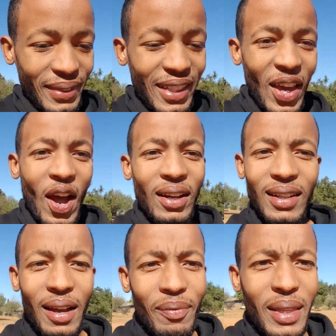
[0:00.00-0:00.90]
Yeah,
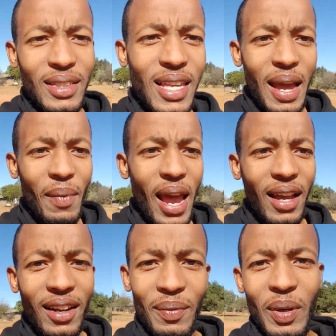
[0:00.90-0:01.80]
I've made this camera
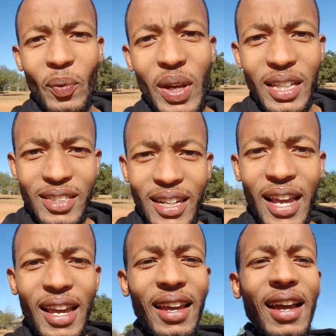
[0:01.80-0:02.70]
angle a bit weird today.